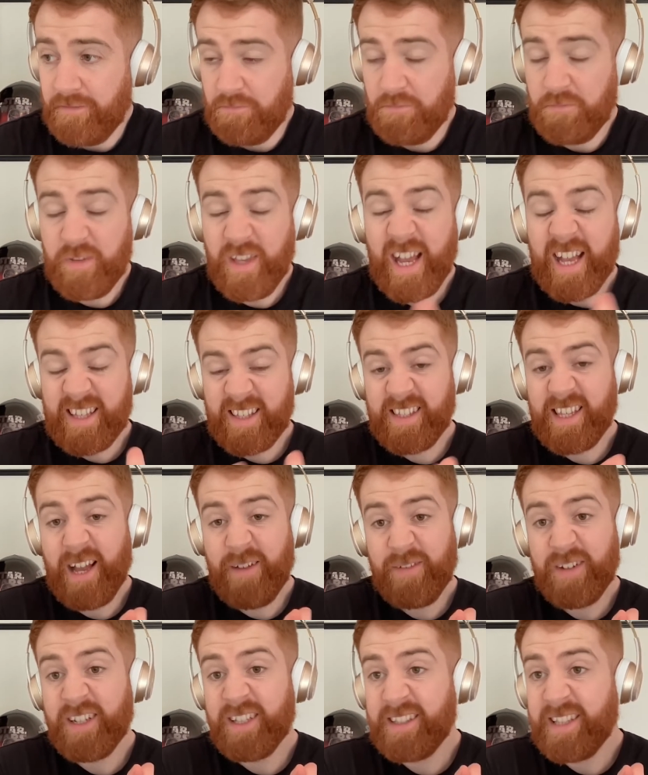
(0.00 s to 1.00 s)
Yes,
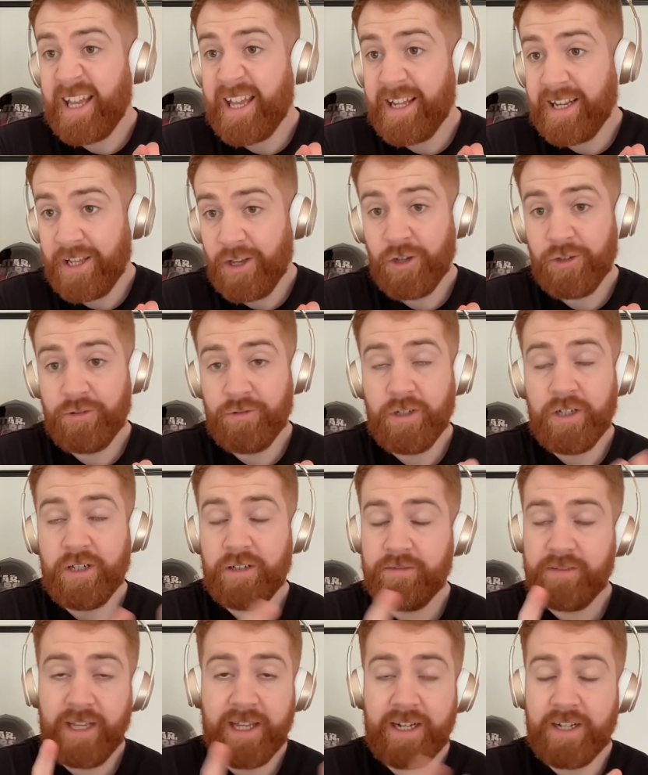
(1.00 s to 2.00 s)
having a daily
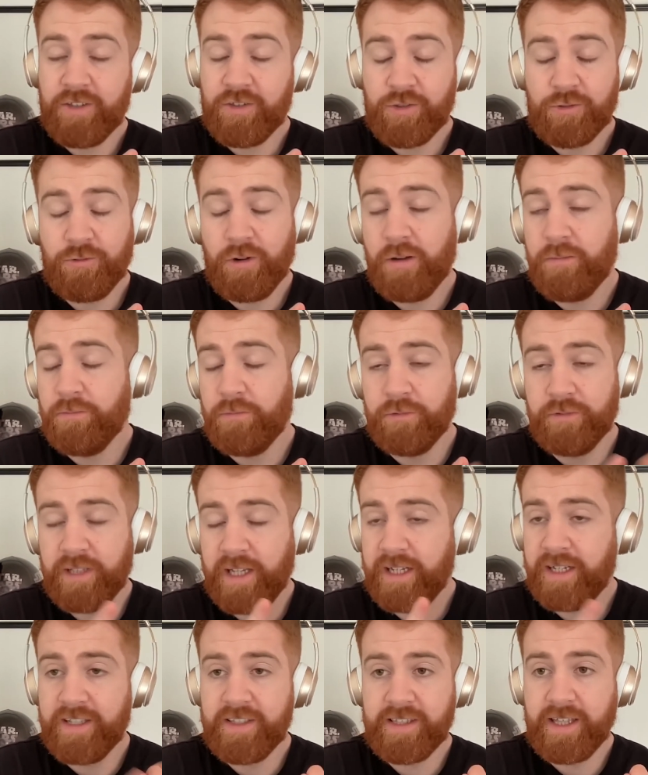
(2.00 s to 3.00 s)
scrum or
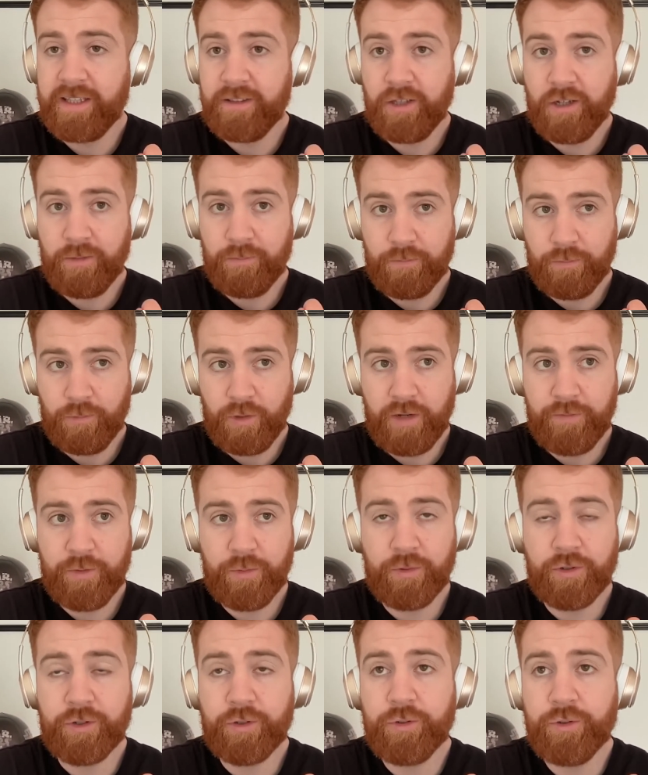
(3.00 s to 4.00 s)
daily stand up, whatever you
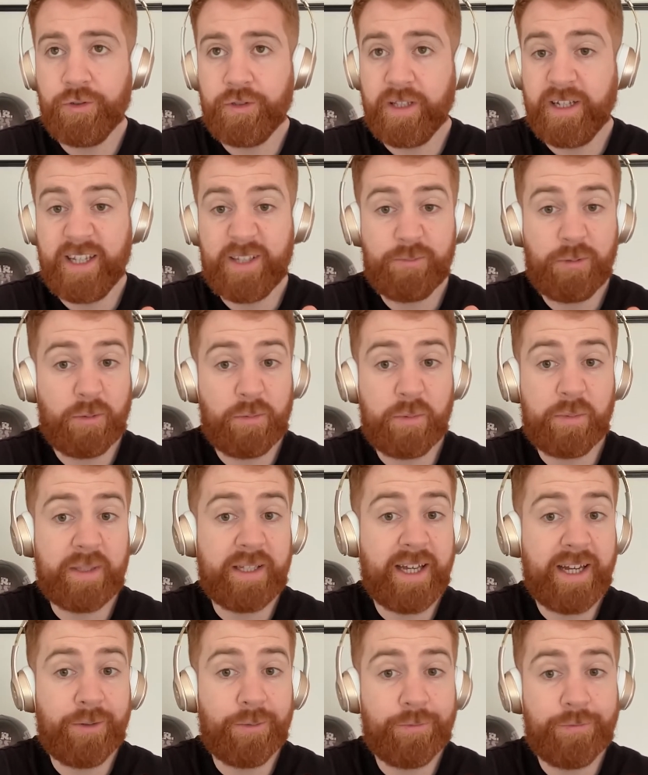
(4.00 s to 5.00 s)
want to call it, is probably
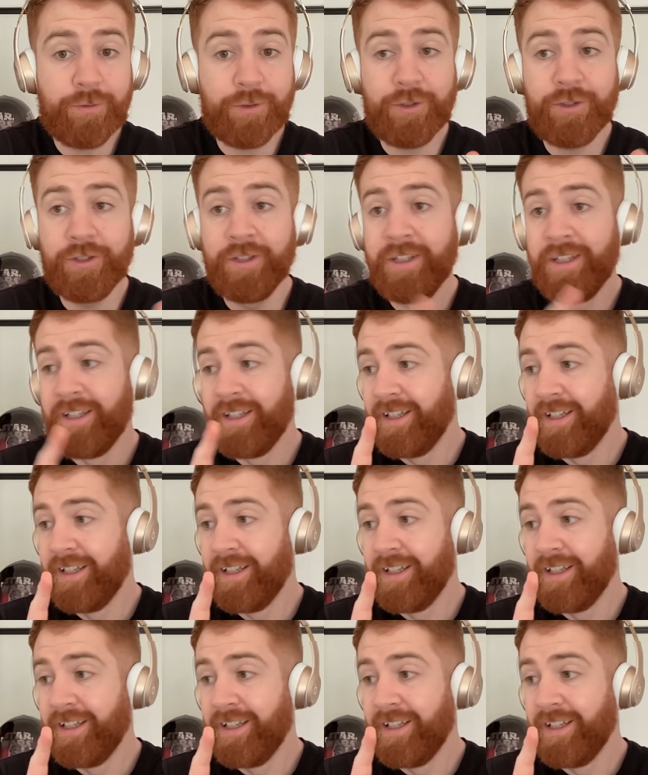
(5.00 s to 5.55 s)
helpful.